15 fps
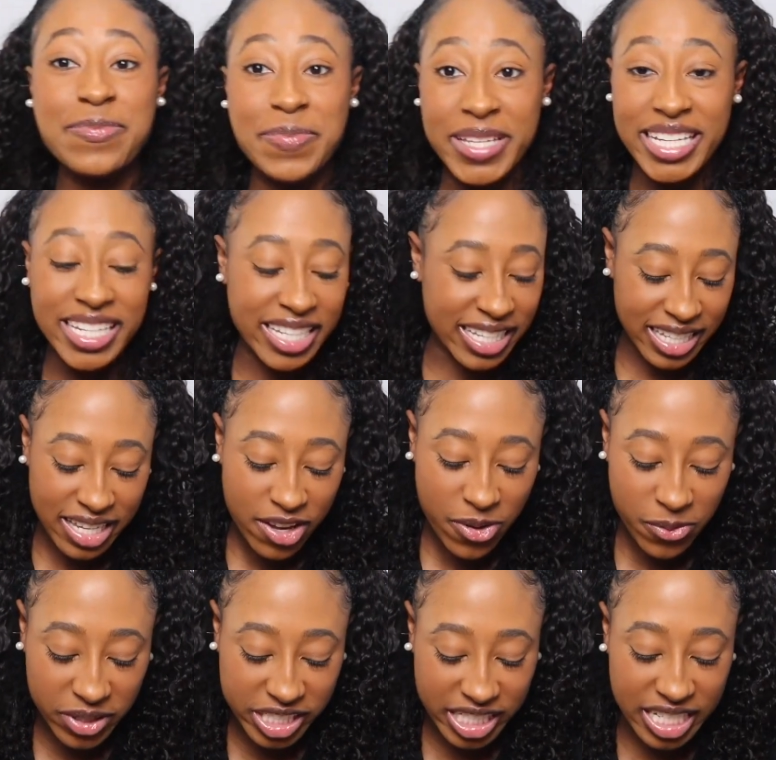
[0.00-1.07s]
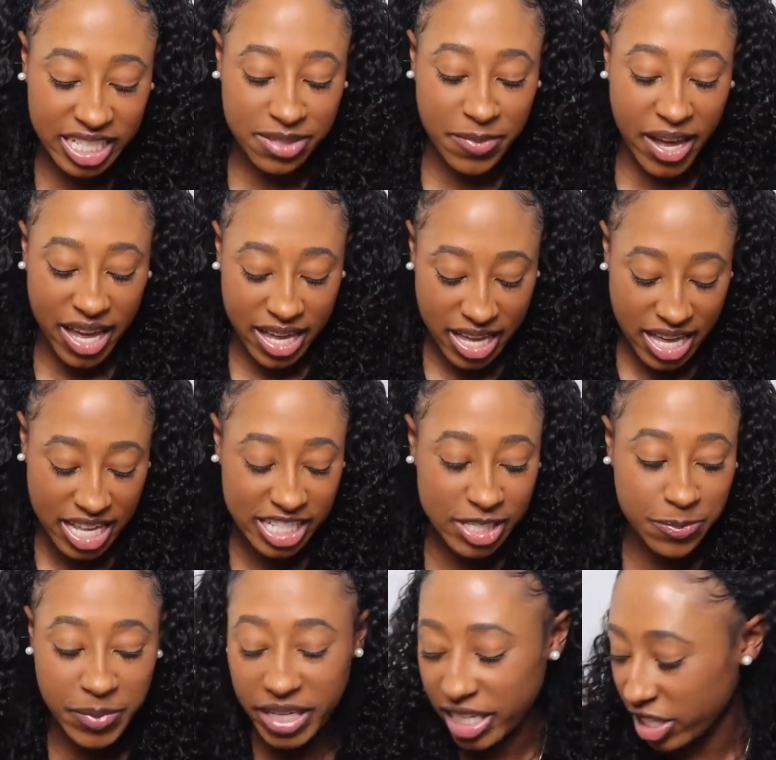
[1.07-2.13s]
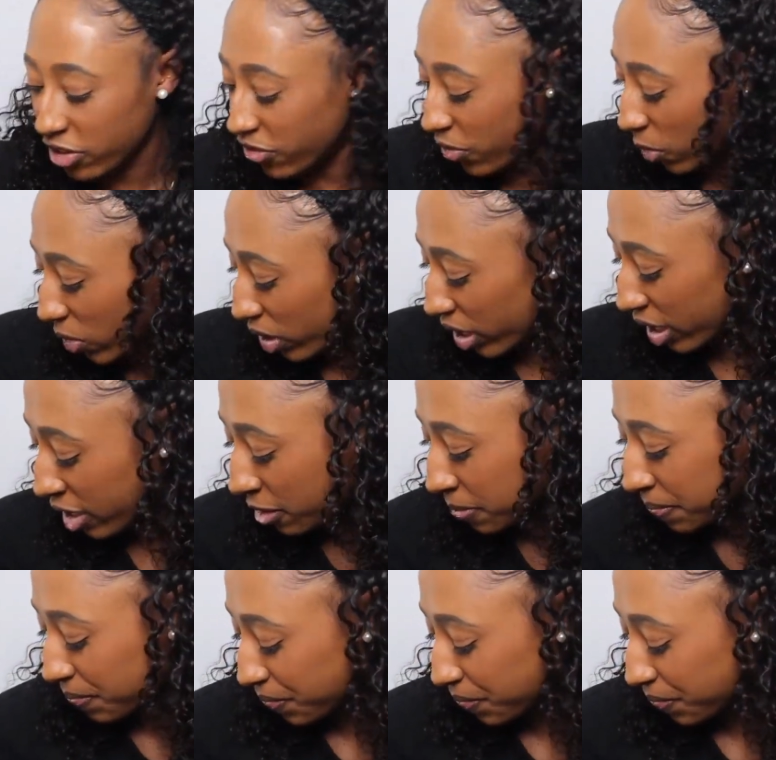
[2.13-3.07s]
Speedy, which is my Speedy 40.